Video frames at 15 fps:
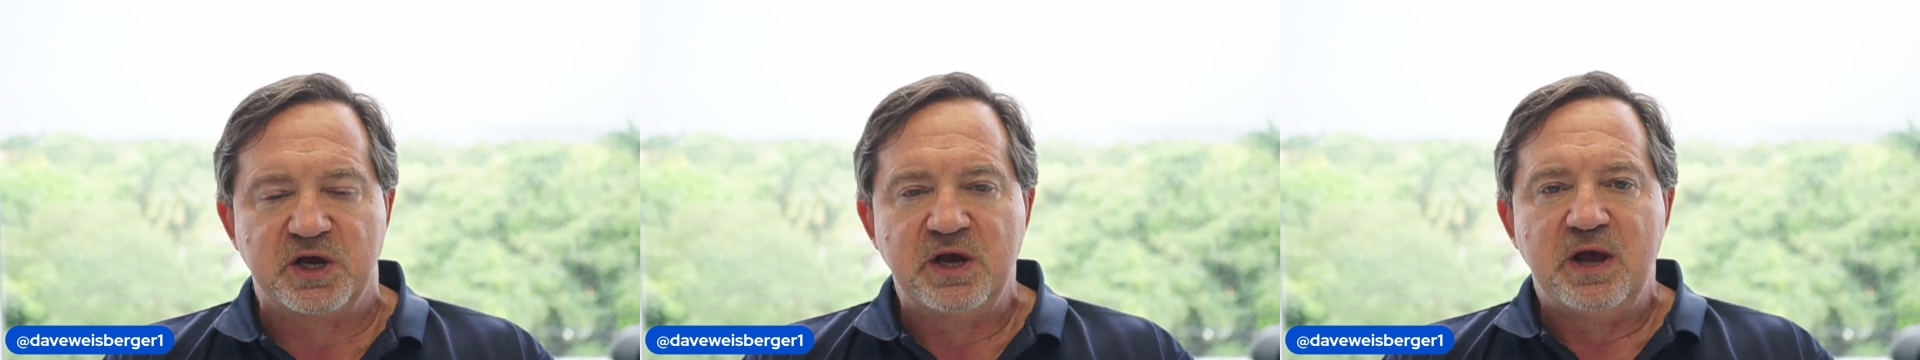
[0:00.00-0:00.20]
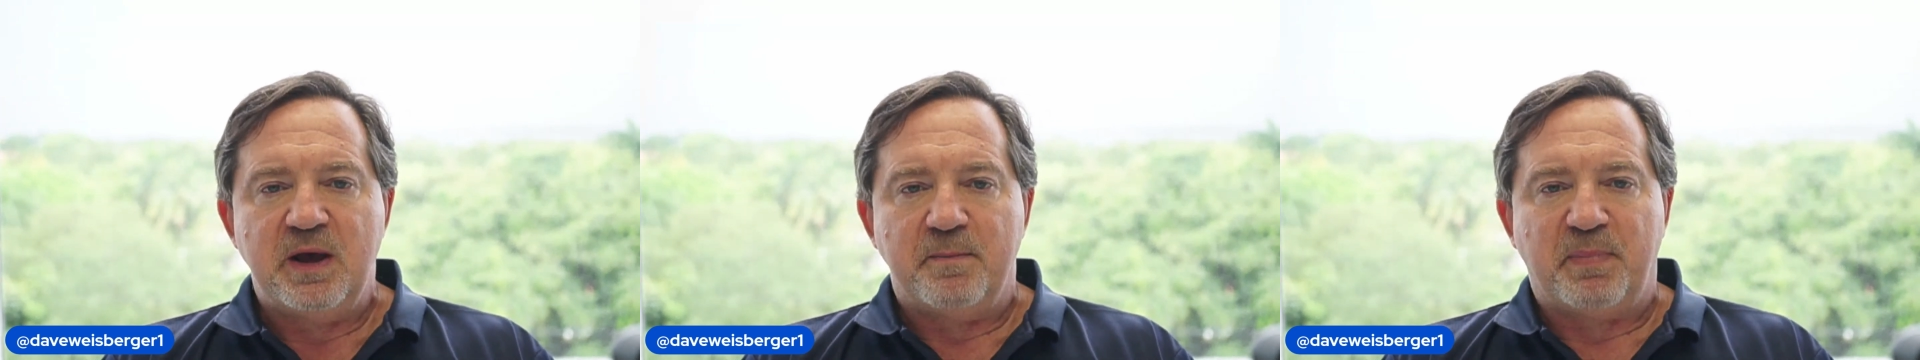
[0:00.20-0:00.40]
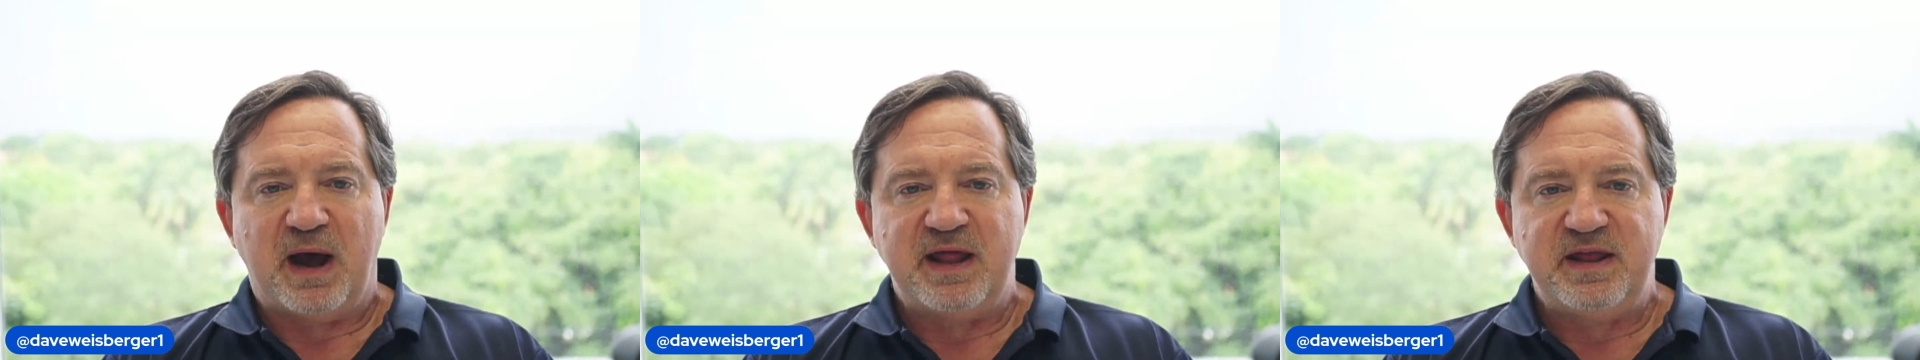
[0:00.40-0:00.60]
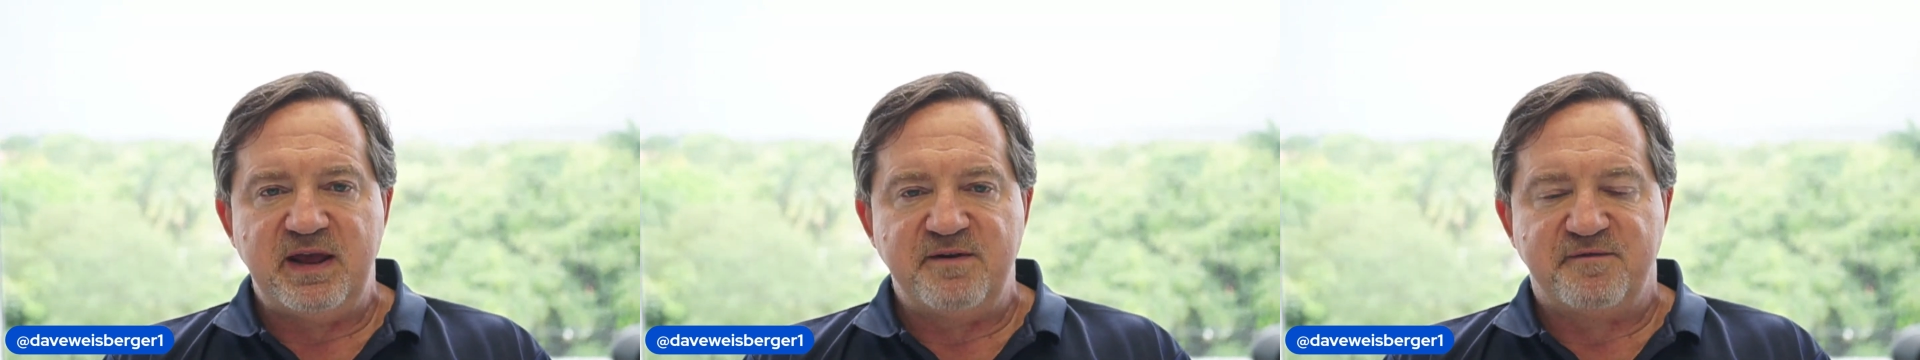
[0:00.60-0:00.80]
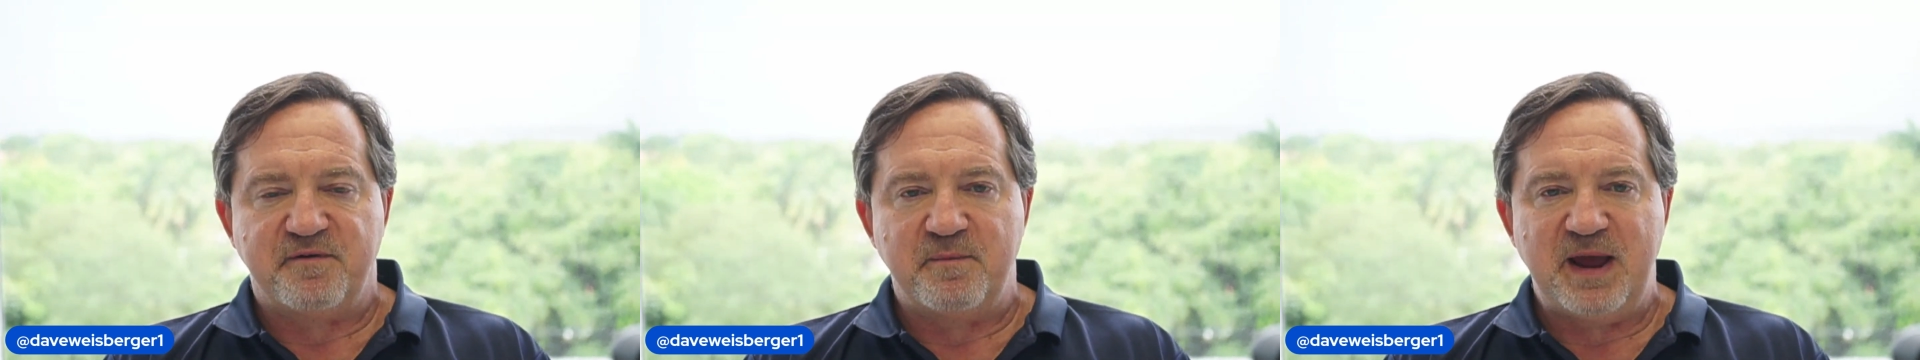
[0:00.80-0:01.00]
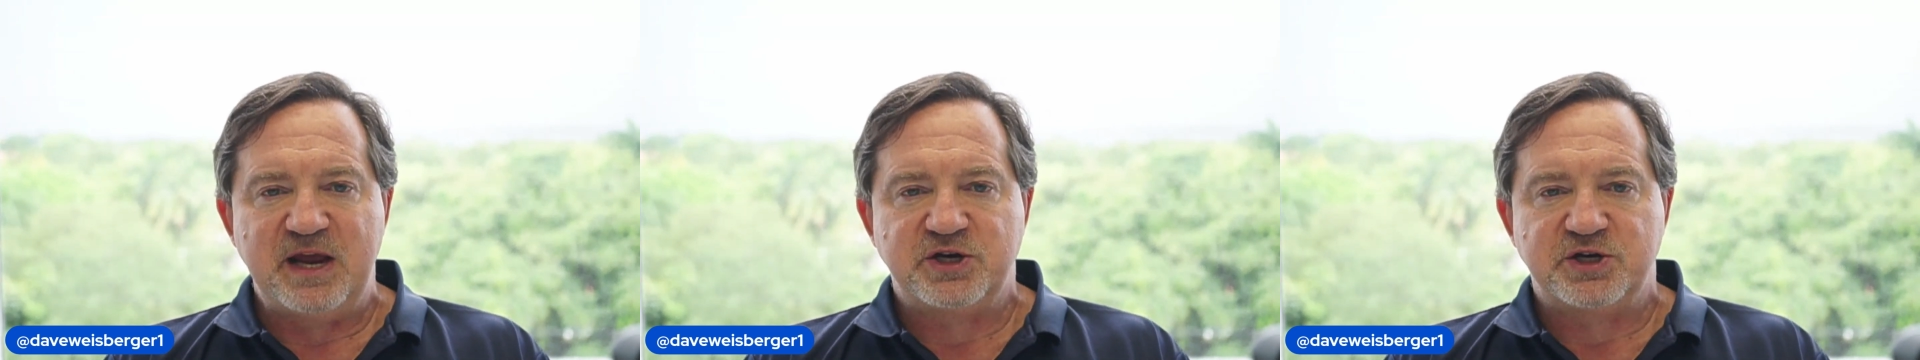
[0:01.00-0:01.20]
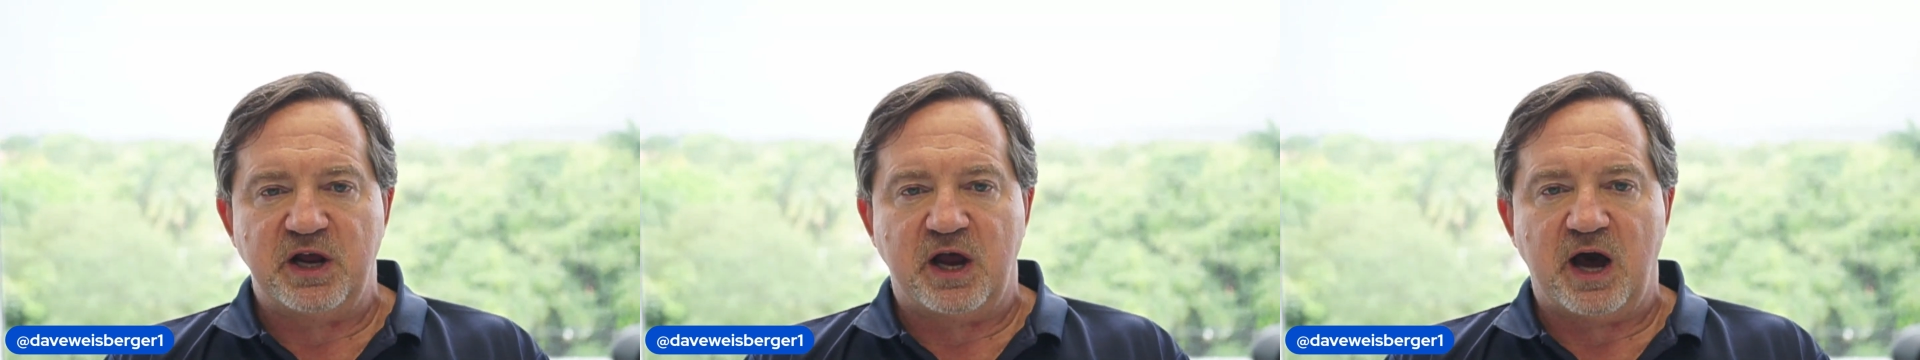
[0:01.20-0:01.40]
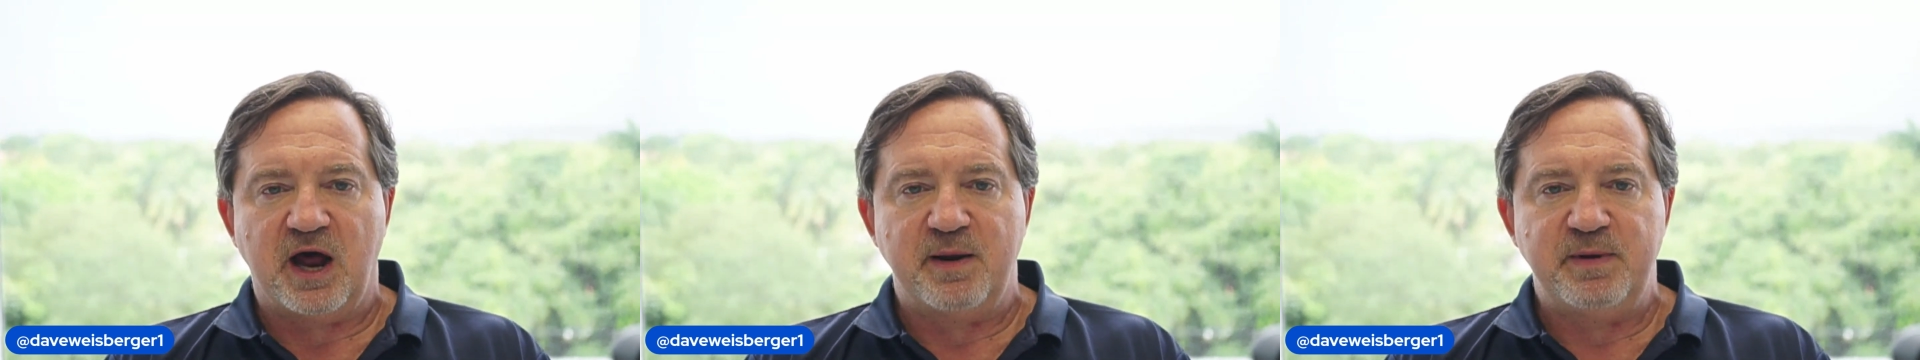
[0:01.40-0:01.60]
by the information
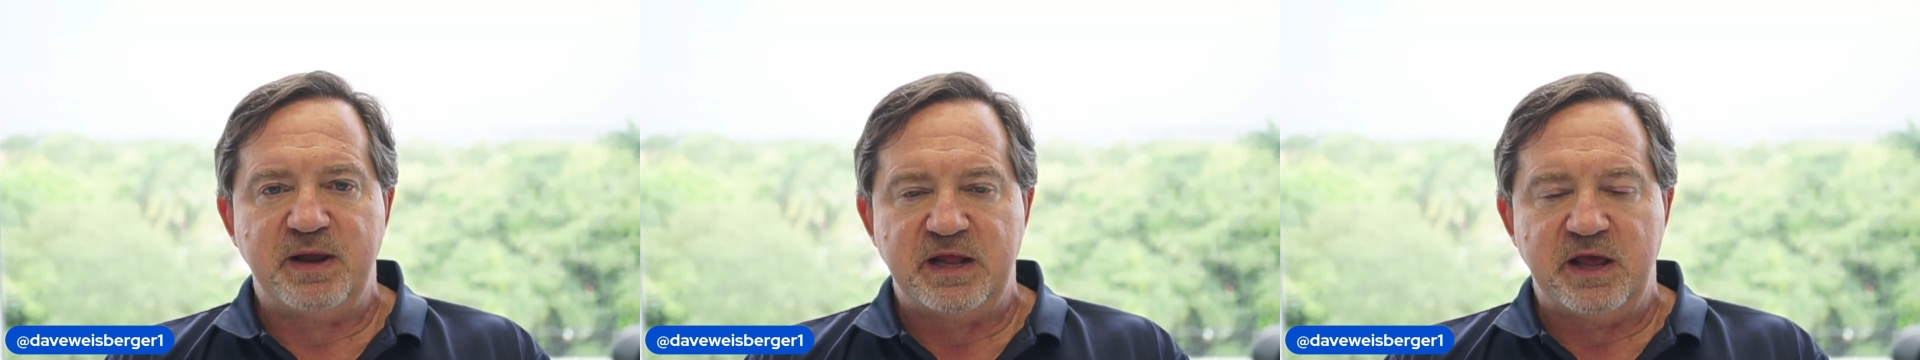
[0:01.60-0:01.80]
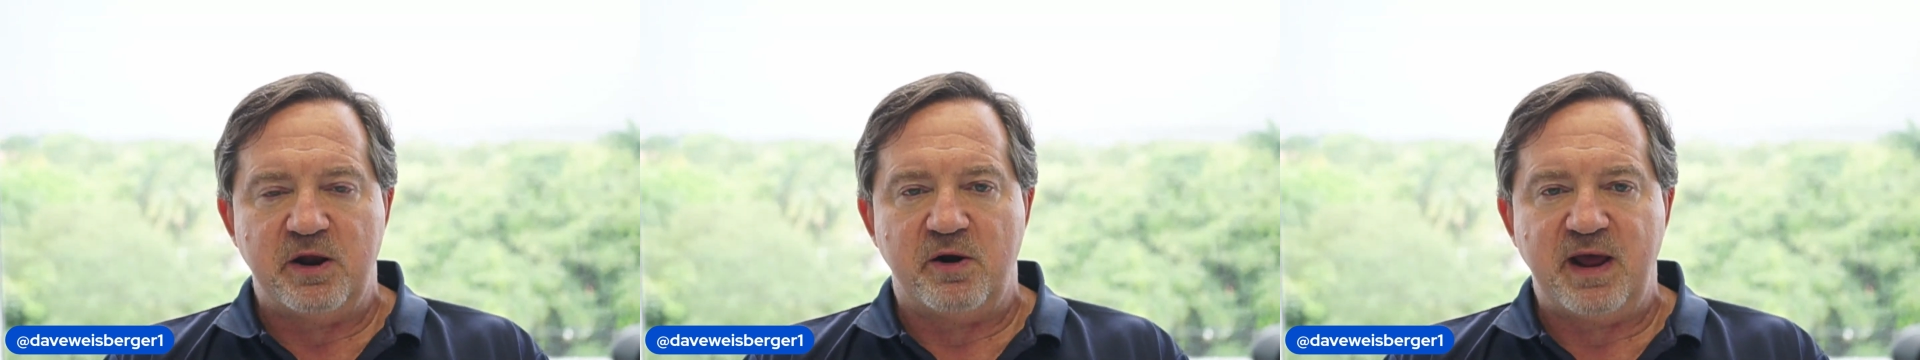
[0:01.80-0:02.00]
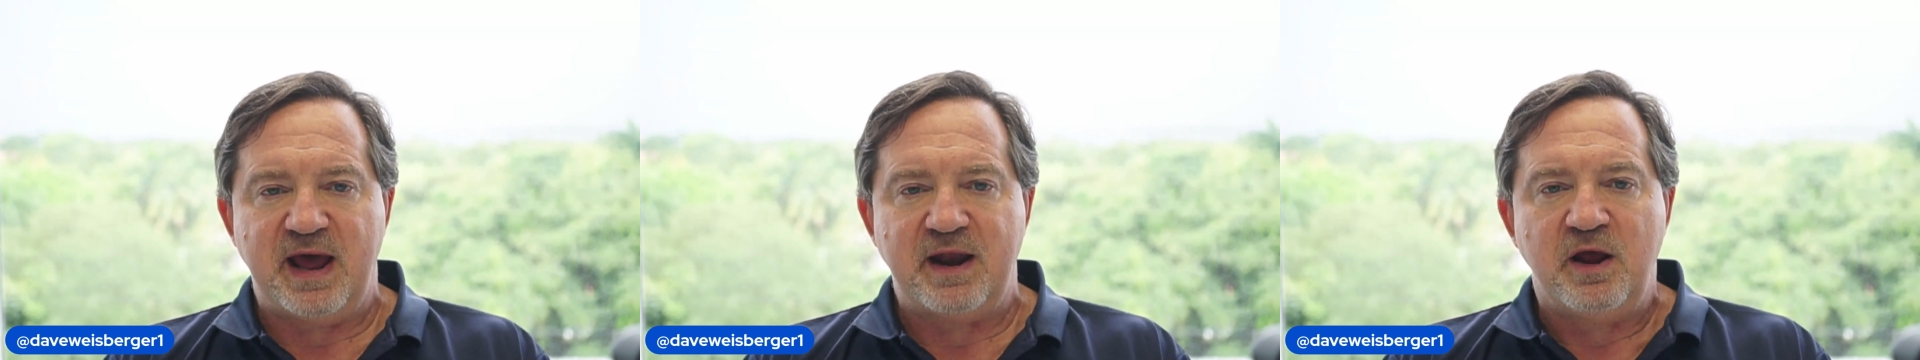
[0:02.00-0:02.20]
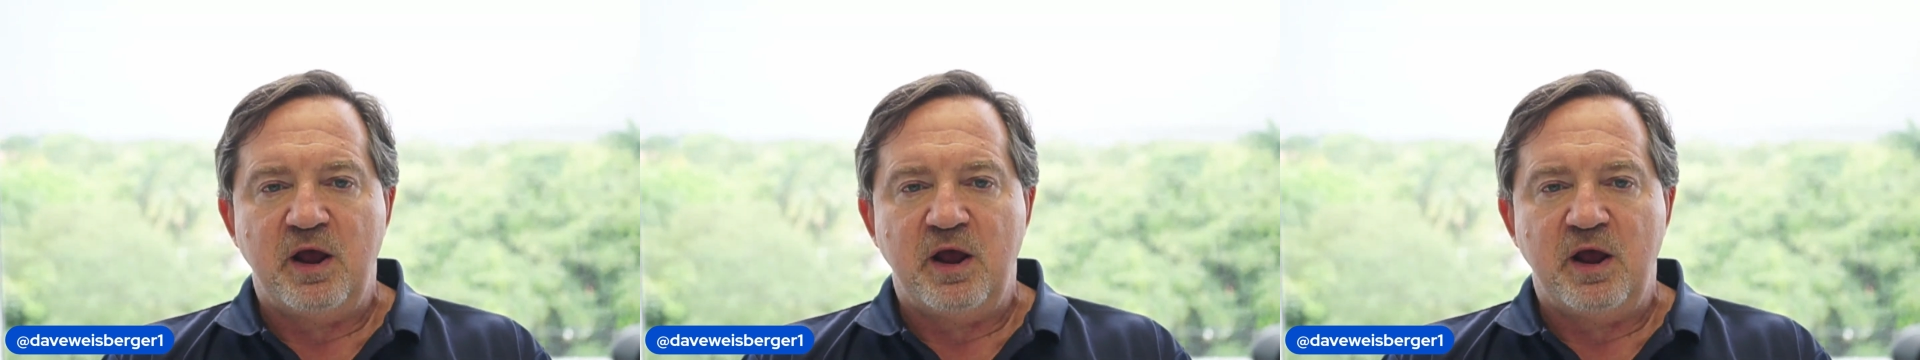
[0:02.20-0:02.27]
economy and the internet,